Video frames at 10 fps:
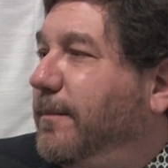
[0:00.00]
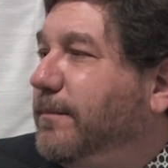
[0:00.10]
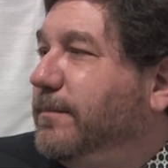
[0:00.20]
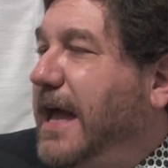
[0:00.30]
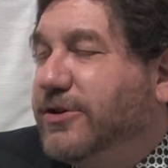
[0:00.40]

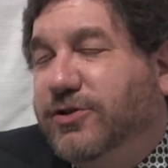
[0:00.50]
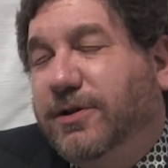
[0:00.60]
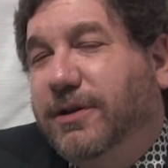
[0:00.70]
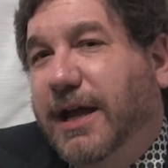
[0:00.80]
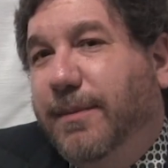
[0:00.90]

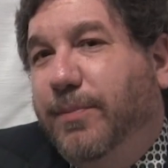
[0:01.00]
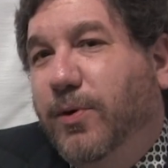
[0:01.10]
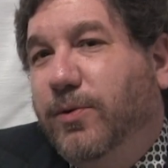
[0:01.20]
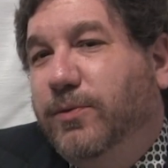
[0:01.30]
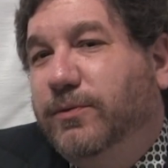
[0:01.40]
National
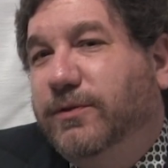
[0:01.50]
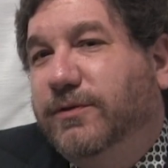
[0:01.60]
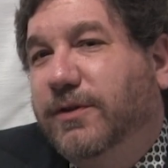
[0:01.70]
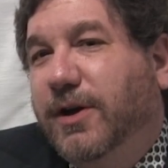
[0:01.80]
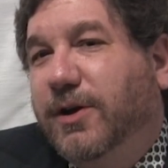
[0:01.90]

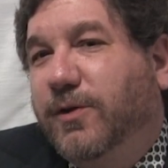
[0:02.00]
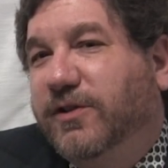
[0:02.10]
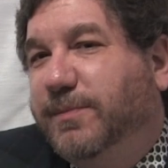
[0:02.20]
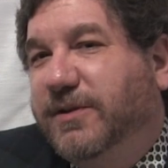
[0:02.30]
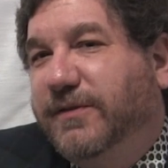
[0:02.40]
Lampoon's
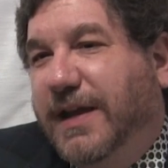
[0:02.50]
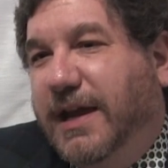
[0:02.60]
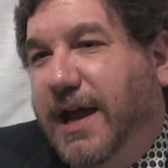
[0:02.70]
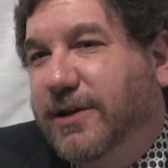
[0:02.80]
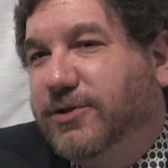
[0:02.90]
Christmas
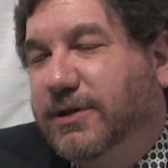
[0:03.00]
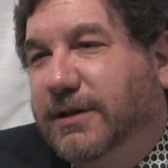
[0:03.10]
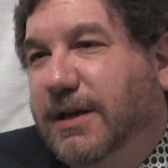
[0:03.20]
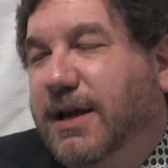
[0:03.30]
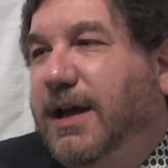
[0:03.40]
Vacation,